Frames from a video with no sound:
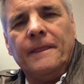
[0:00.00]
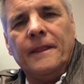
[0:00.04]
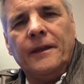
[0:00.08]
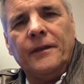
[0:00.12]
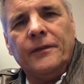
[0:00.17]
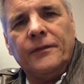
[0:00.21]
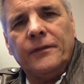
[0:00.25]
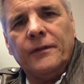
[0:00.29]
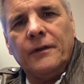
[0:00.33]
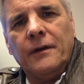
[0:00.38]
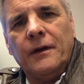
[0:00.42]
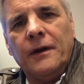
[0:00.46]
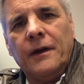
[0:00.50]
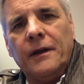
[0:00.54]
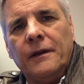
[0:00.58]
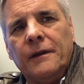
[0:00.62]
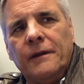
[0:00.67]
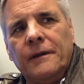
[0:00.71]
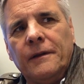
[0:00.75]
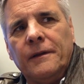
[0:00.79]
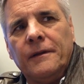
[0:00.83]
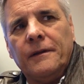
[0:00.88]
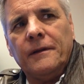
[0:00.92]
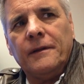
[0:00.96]
is not
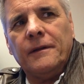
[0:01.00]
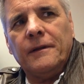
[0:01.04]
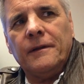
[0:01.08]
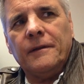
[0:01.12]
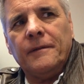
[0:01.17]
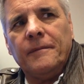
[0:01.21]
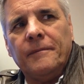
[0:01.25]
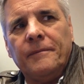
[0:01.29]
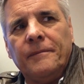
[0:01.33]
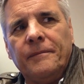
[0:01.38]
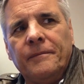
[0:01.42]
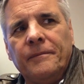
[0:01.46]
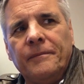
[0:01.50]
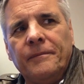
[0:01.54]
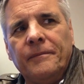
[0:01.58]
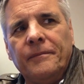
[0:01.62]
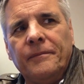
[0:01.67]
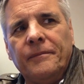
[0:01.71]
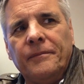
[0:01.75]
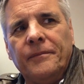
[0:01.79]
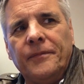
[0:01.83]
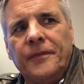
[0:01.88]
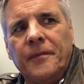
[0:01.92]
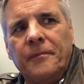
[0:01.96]

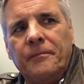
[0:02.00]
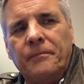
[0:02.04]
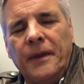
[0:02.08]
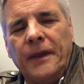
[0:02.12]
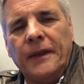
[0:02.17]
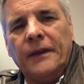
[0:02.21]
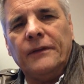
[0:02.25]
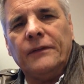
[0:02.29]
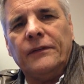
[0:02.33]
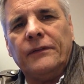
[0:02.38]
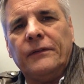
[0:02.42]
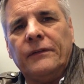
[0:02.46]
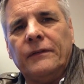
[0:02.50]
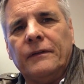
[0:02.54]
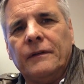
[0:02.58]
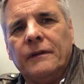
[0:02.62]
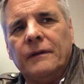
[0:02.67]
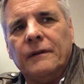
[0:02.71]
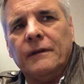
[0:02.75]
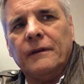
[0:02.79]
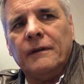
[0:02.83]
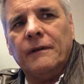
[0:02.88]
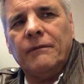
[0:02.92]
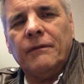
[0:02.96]
the base
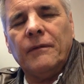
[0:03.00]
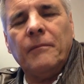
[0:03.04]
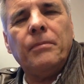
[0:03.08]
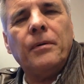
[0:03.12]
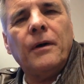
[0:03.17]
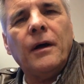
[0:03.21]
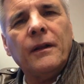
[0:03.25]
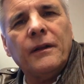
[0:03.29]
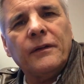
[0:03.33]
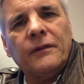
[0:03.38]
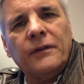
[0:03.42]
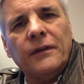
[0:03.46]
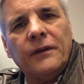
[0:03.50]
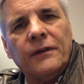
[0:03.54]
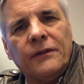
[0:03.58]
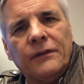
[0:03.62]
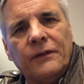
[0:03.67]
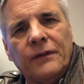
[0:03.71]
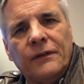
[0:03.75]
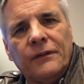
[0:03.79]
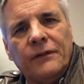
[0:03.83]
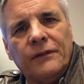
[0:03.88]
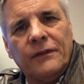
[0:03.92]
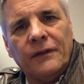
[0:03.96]
of the
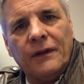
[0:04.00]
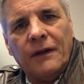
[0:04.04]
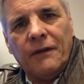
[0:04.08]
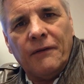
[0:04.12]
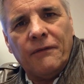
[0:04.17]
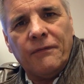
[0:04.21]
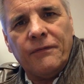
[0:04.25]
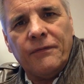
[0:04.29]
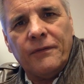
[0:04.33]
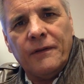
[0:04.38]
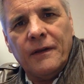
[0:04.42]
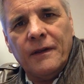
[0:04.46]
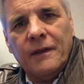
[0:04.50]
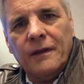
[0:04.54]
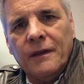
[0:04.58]
politics itself.